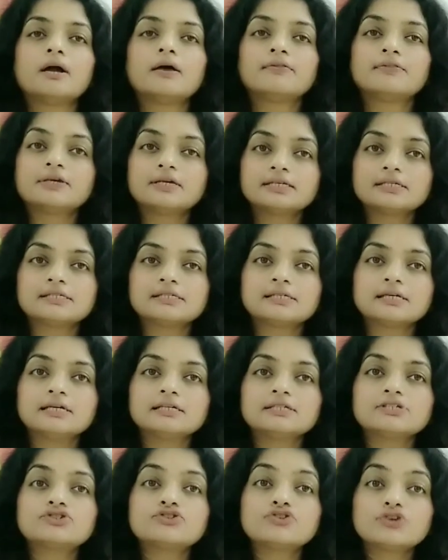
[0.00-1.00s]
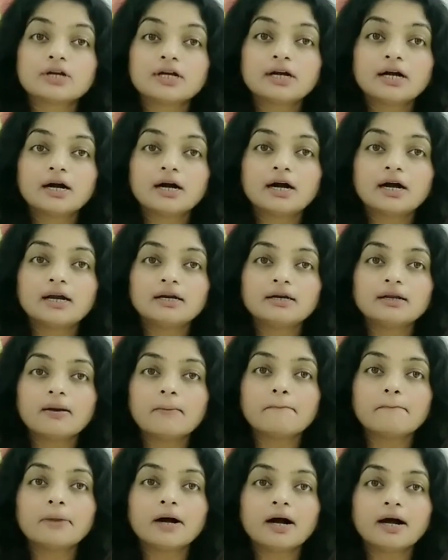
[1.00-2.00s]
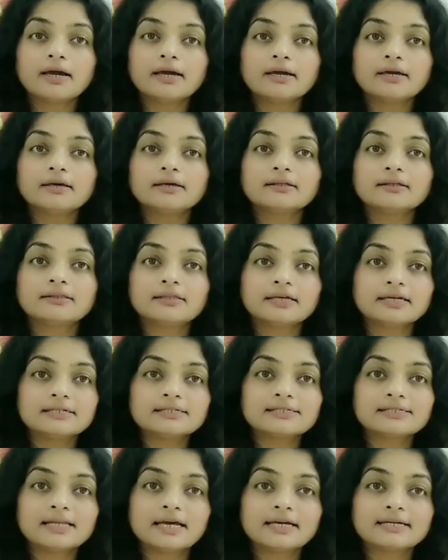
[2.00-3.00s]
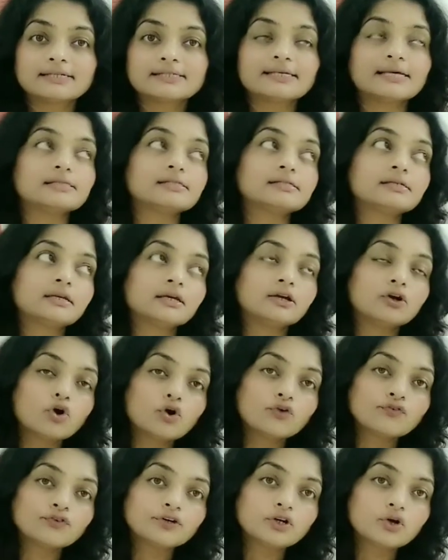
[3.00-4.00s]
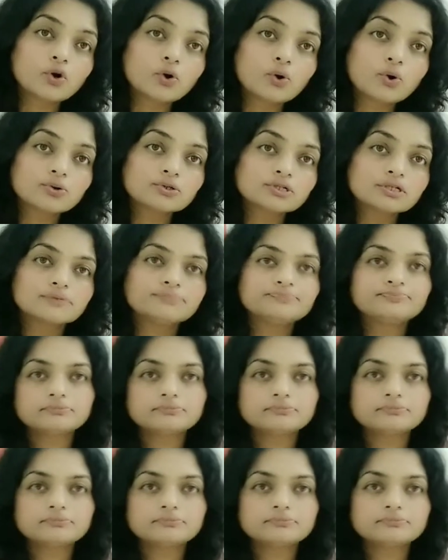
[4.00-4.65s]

this is triggered by things like sensory overload,